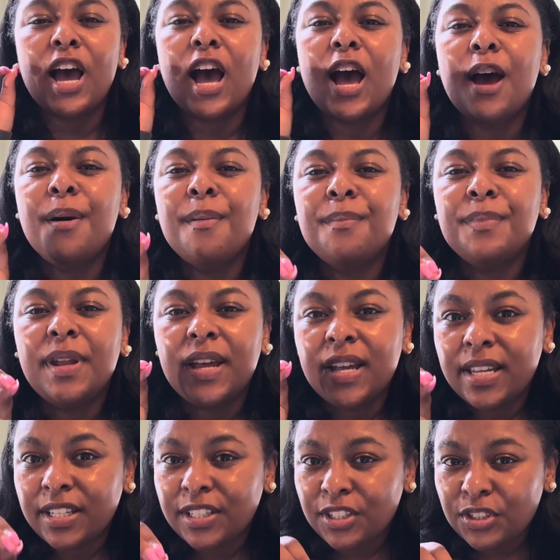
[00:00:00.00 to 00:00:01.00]
I'm
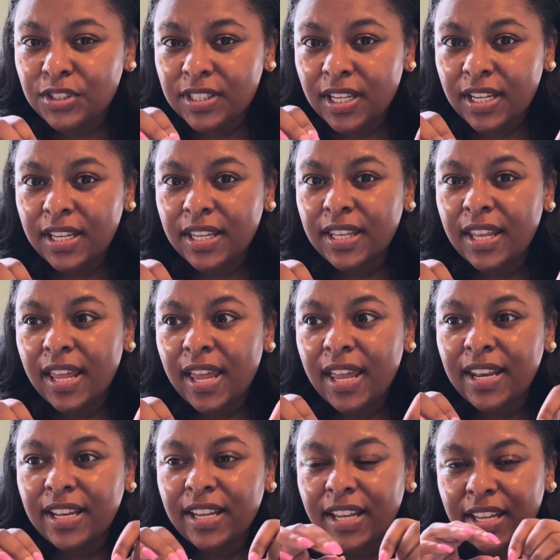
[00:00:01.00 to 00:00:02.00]
not saying
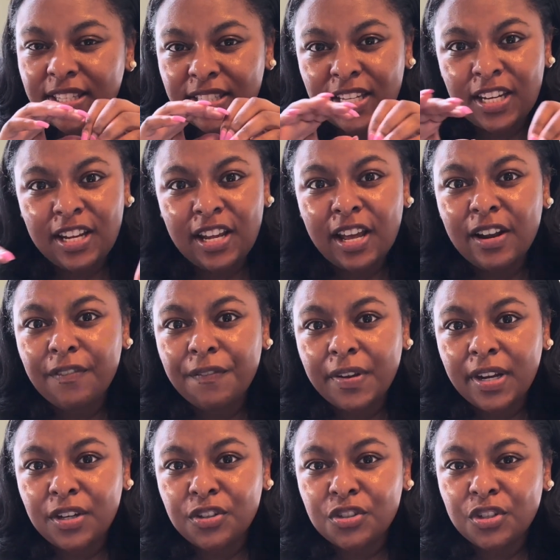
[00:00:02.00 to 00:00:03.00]
that as any kind of
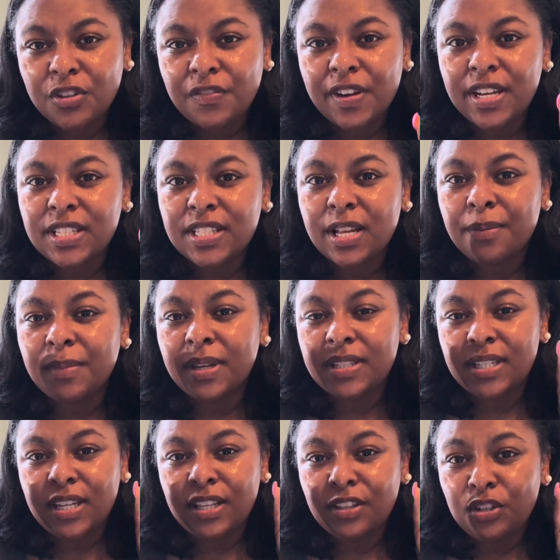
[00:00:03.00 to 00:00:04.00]
financial advice. I'm not
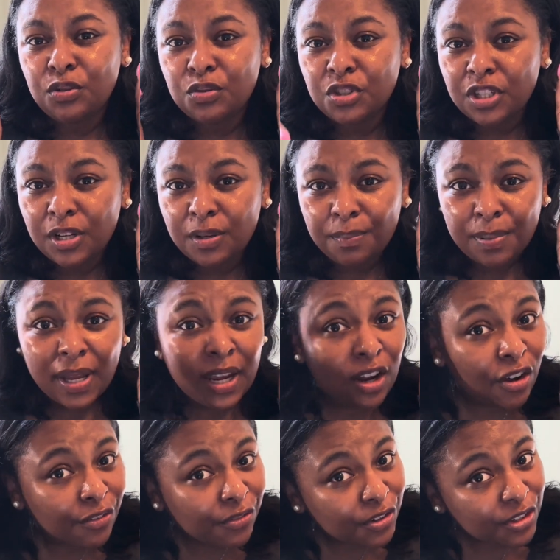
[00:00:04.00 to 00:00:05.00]
saying that you shouldn't pay
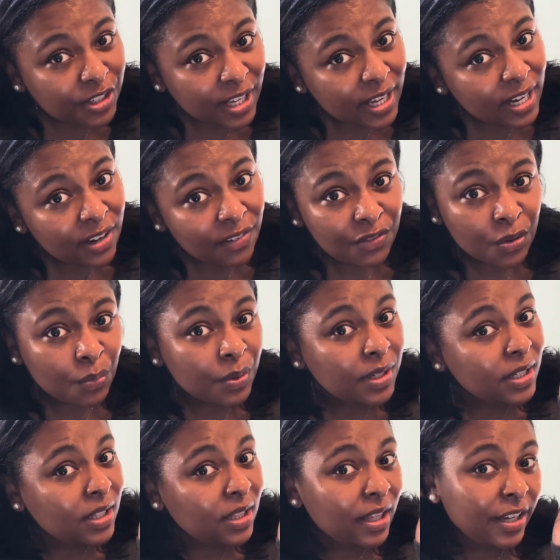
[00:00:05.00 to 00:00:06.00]
off your debt if it went
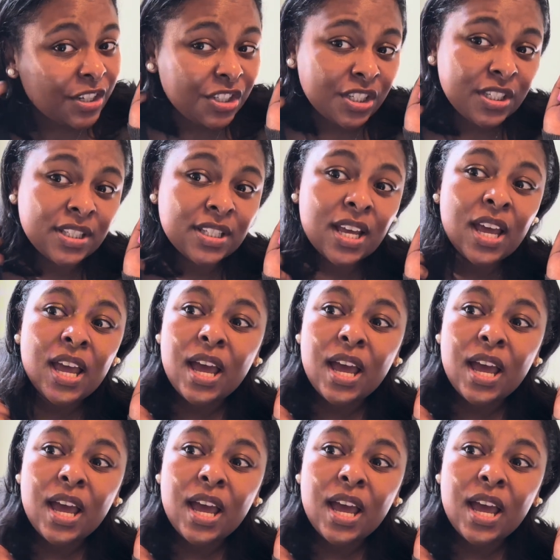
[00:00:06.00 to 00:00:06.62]
to collections.